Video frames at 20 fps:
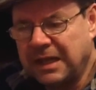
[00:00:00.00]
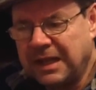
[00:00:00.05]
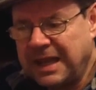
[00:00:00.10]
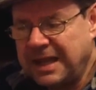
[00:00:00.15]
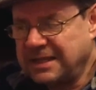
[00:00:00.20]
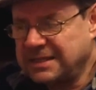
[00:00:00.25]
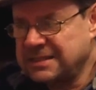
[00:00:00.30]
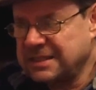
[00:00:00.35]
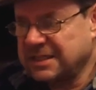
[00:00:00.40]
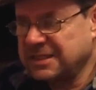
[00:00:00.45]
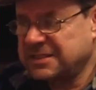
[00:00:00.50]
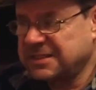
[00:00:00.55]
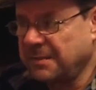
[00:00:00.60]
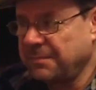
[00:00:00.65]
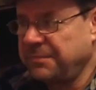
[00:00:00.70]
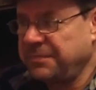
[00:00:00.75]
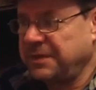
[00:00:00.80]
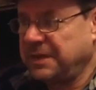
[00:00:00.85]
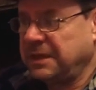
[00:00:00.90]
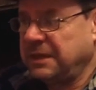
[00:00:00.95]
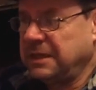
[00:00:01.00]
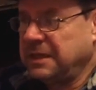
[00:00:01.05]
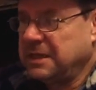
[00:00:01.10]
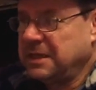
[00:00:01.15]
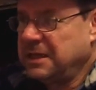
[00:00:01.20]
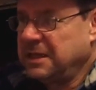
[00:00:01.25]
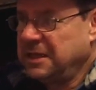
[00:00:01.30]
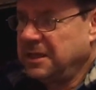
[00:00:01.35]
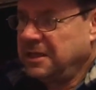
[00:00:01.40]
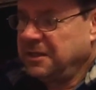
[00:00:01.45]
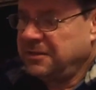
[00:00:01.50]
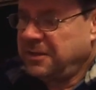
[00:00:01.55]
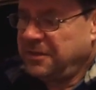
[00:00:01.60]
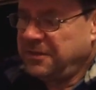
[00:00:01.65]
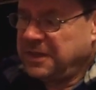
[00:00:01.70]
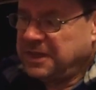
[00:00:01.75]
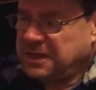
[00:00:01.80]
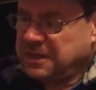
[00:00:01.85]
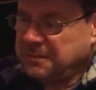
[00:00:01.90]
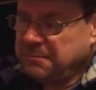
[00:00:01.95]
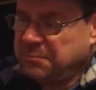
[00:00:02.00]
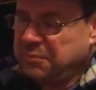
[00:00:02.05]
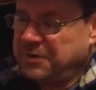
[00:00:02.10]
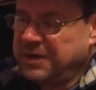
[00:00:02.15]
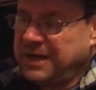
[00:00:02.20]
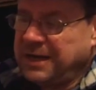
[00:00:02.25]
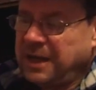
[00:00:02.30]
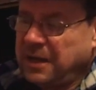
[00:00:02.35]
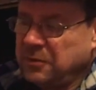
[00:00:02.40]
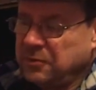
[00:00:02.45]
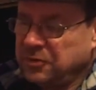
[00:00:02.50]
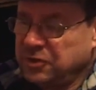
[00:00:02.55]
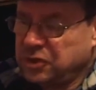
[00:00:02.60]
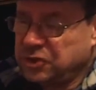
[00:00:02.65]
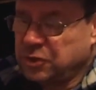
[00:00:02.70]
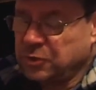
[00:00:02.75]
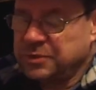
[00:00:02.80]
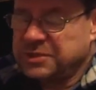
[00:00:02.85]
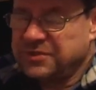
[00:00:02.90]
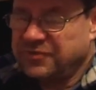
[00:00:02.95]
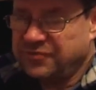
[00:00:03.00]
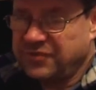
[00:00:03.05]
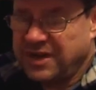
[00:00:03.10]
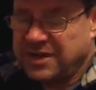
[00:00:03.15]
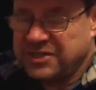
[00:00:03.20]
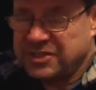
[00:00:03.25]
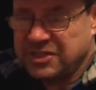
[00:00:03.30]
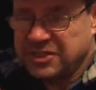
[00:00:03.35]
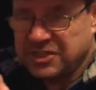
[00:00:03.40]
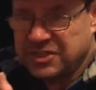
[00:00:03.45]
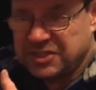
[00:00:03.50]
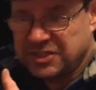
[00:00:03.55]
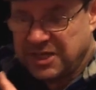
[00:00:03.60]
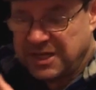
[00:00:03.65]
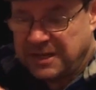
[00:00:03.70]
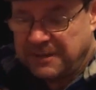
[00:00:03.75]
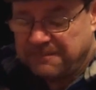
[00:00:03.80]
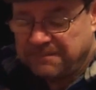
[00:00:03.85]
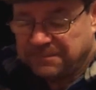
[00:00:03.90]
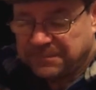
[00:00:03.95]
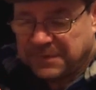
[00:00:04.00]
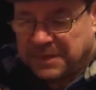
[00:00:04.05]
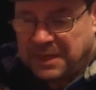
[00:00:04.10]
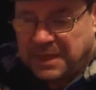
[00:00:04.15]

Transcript: collecting something that they can bring out, show to friends, and say,